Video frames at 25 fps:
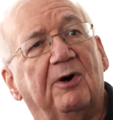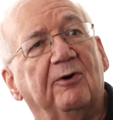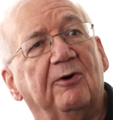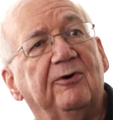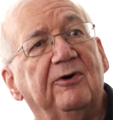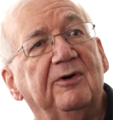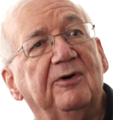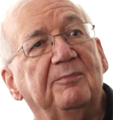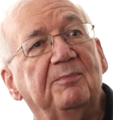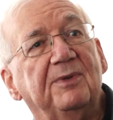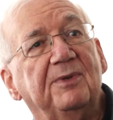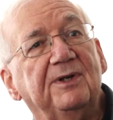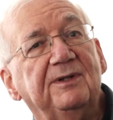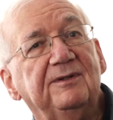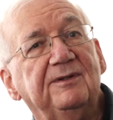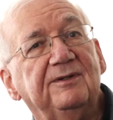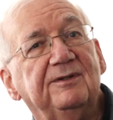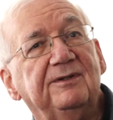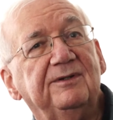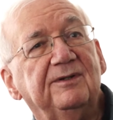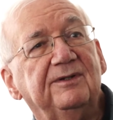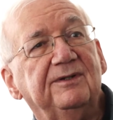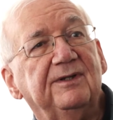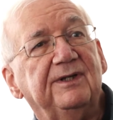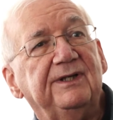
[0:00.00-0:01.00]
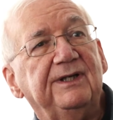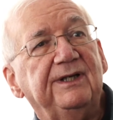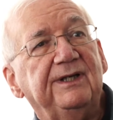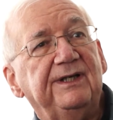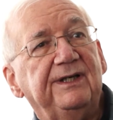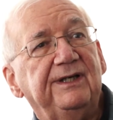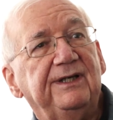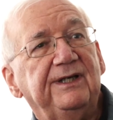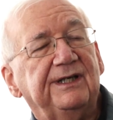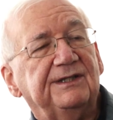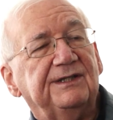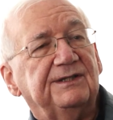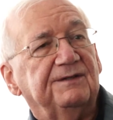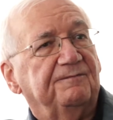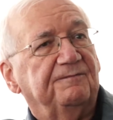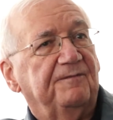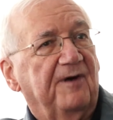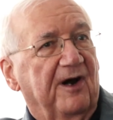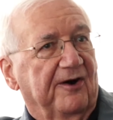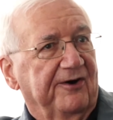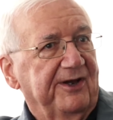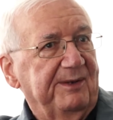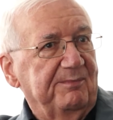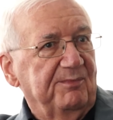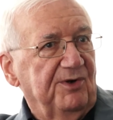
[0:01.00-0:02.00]
poem is
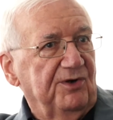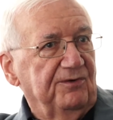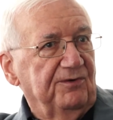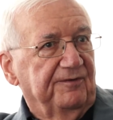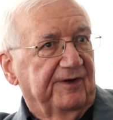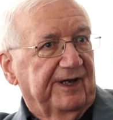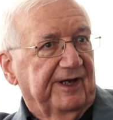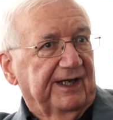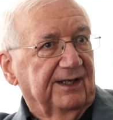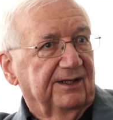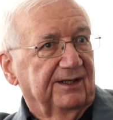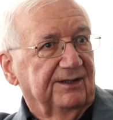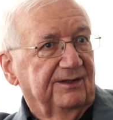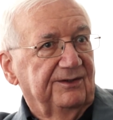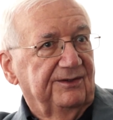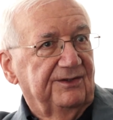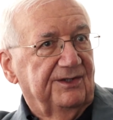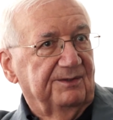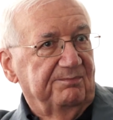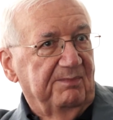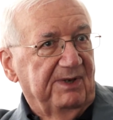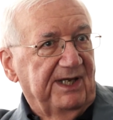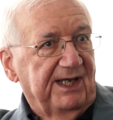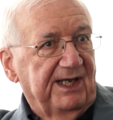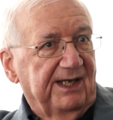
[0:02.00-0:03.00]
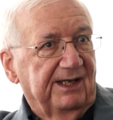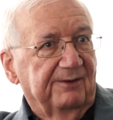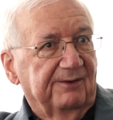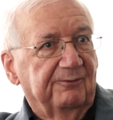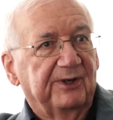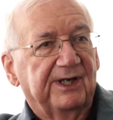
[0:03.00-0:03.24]
very moving to me.